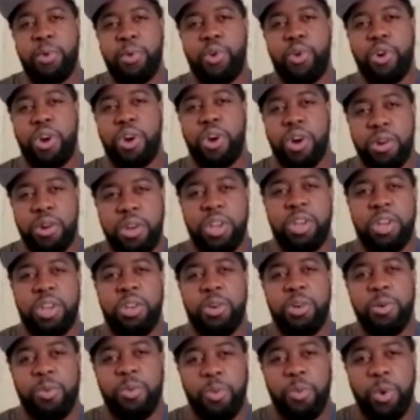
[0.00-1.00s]
or
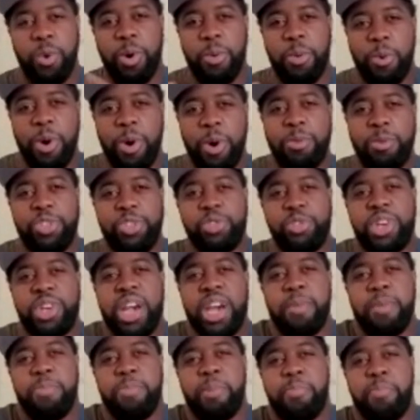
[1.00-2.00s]
what was you
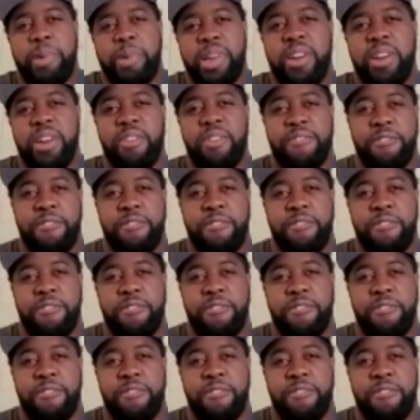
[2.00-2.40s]
kind of prepared